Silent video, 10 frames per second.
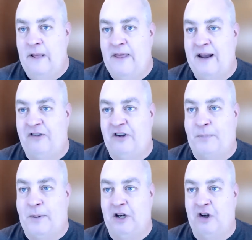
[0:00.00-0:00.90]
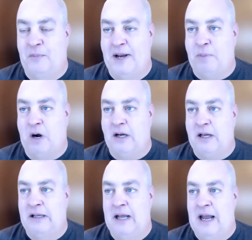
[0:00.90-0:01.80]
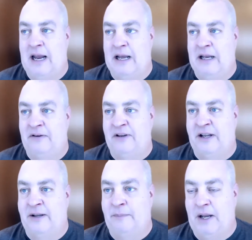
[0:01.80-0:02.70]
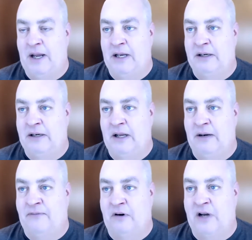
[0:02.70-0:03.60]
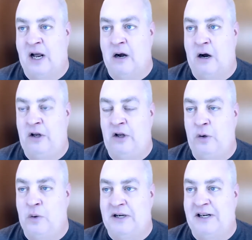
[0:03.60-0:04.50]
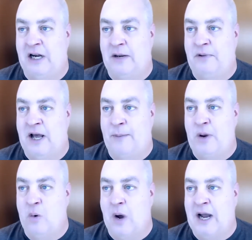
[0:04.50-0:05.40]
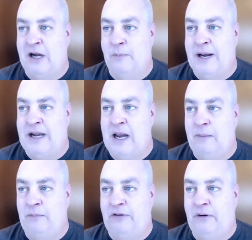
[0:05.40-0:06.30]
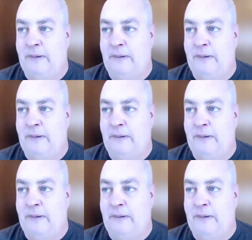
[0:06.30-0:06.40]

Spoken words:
They have suspended domain parking and for .ru and .by domain names,